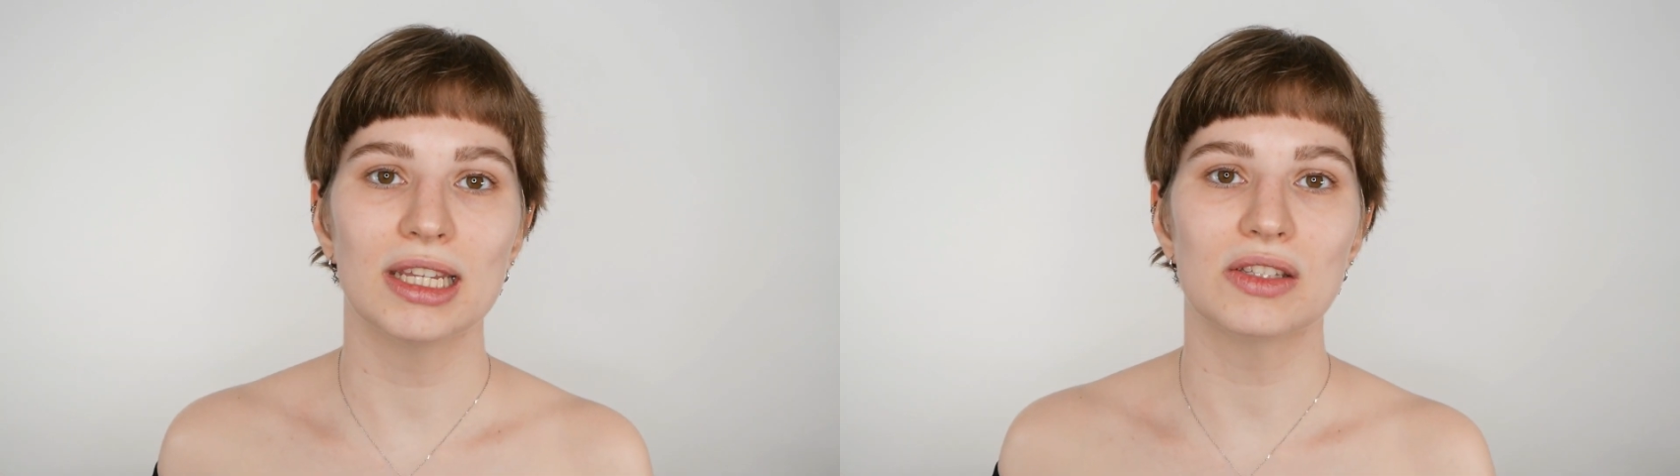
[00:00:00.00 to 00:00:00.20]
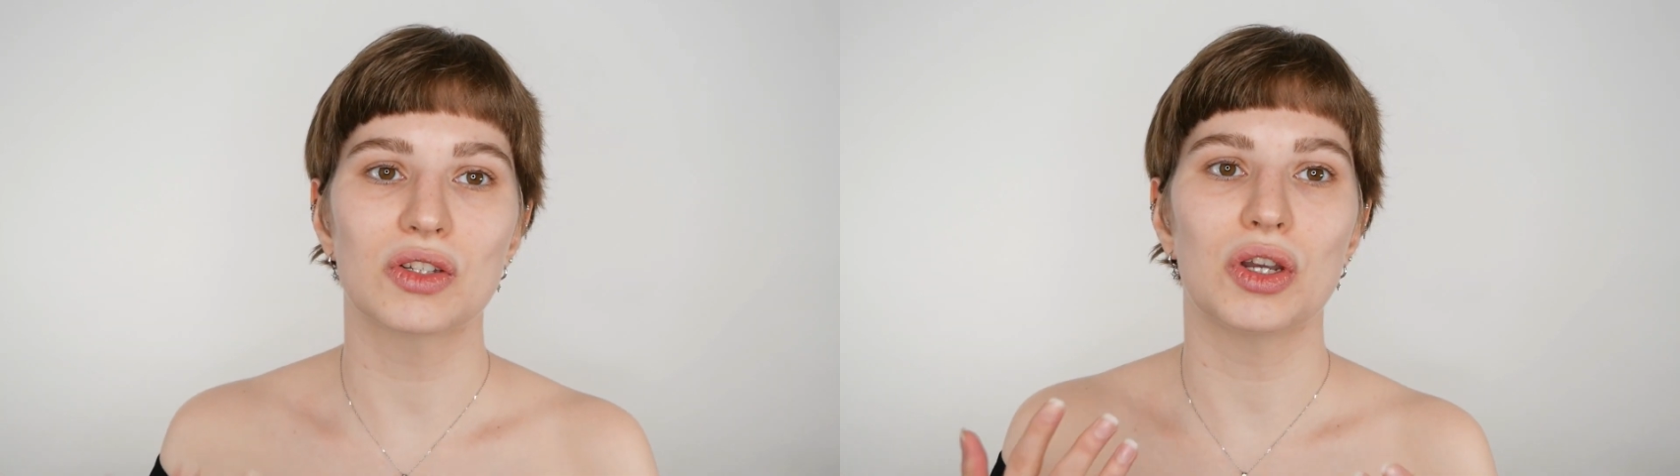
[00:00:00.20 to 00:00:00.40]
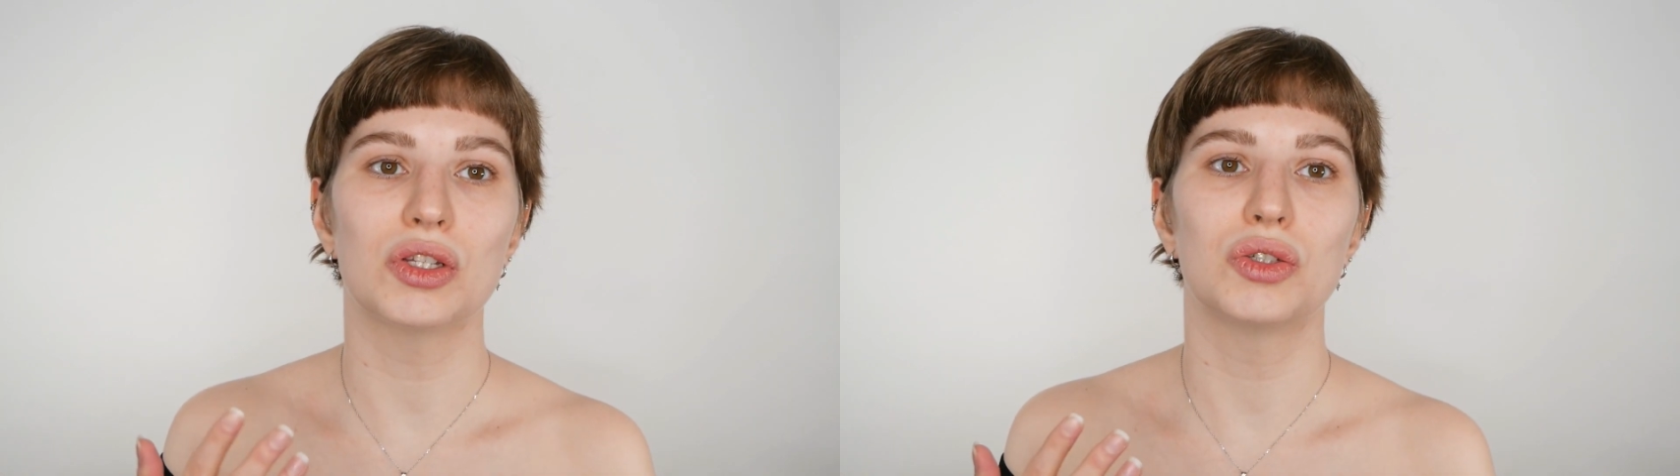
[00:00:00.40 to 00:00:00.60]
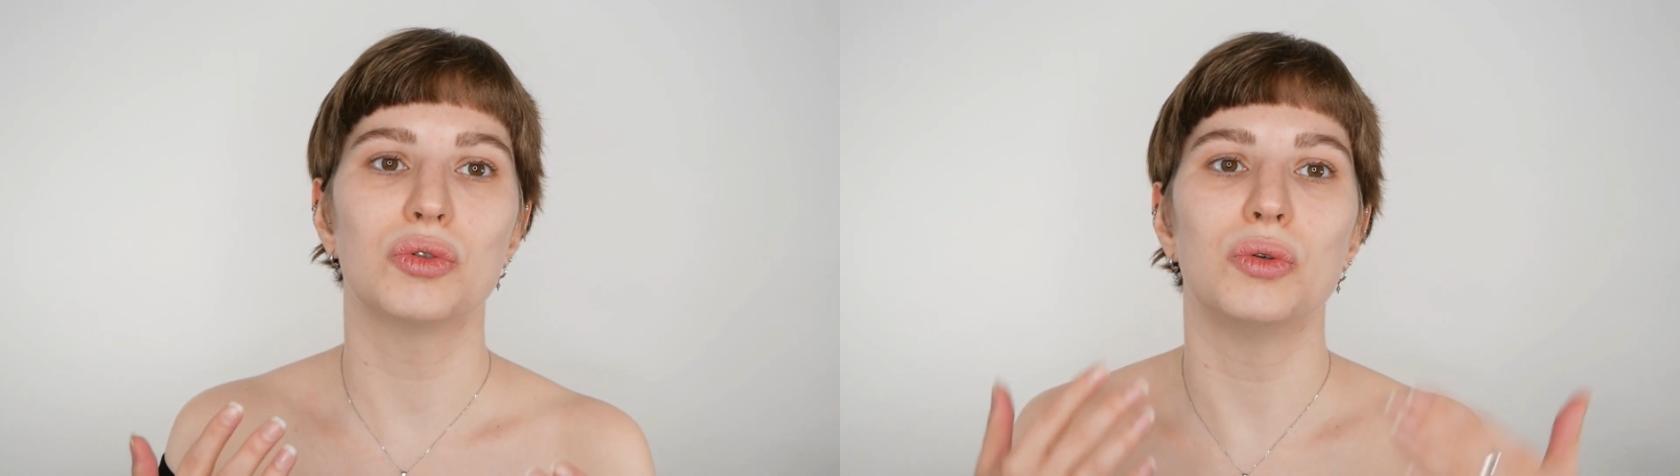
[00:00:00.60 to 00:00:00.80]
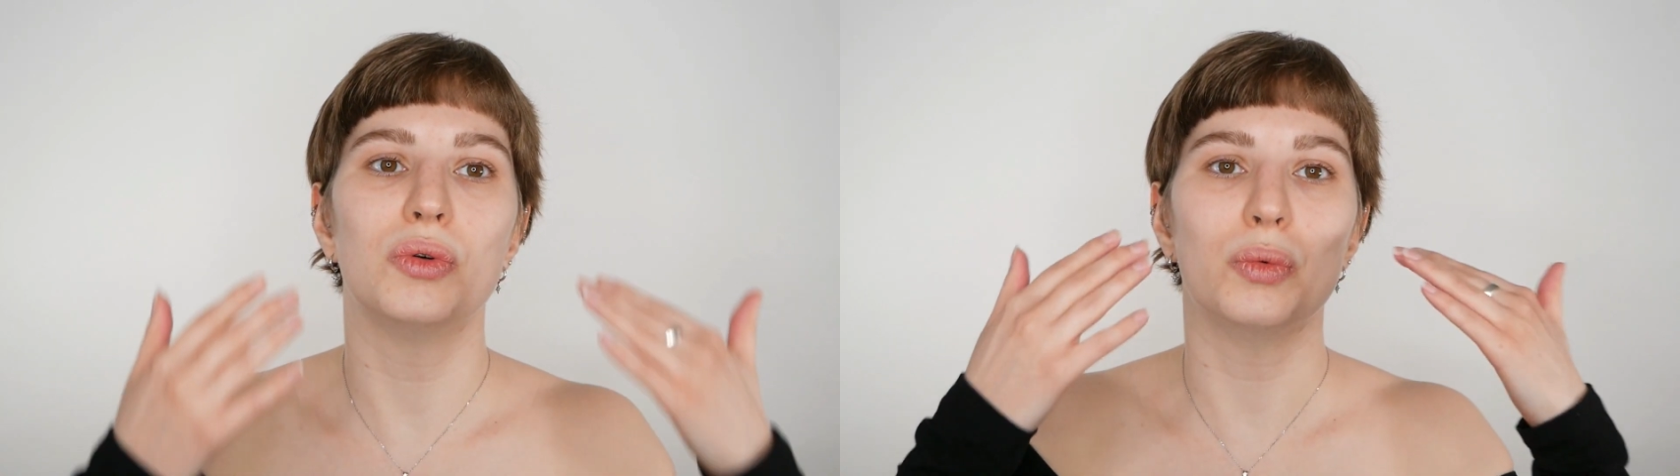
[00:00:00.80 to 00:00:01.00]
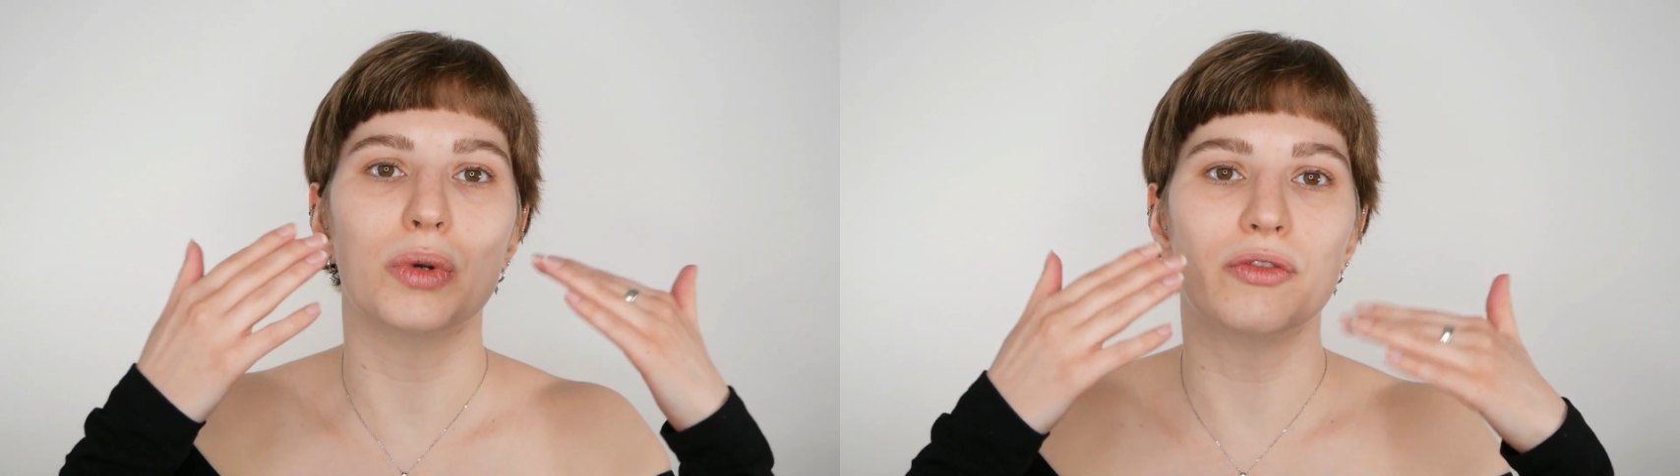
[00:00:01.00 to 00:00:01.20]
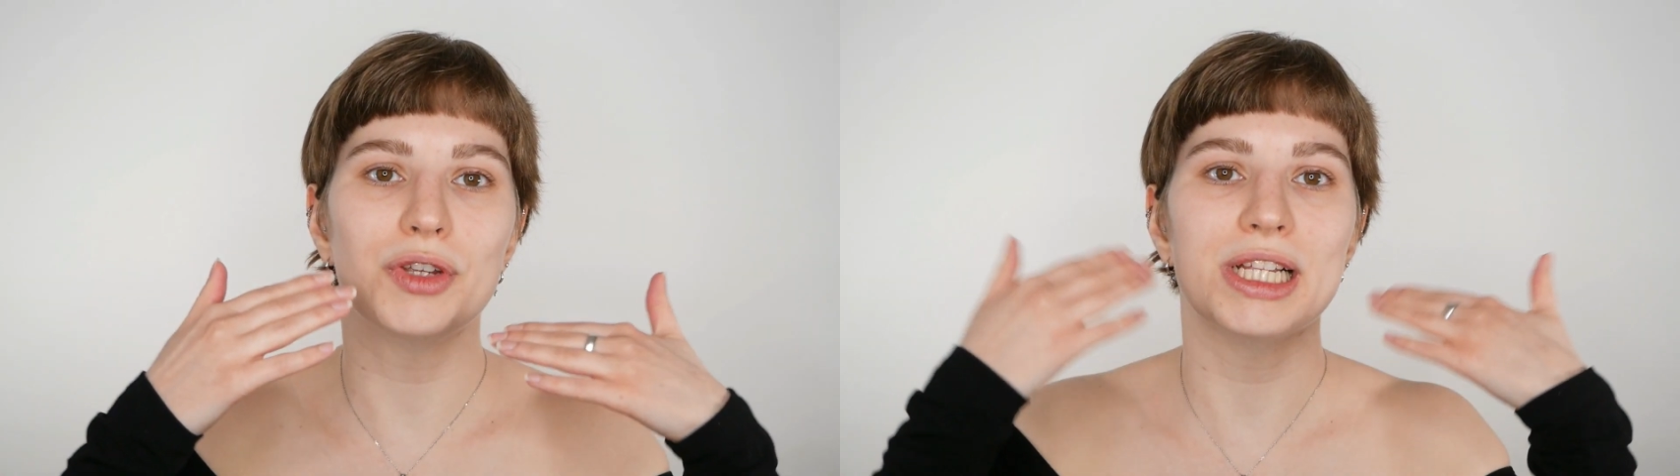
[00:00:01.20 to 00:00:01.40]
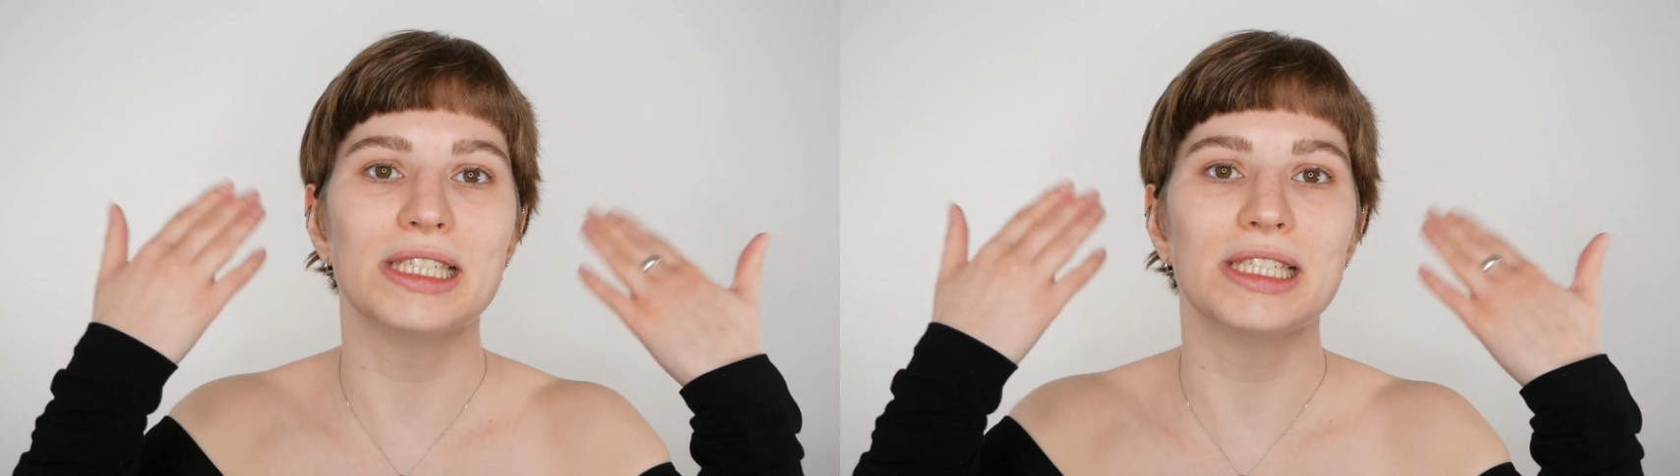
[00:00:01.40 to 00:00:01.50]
it's going to reveal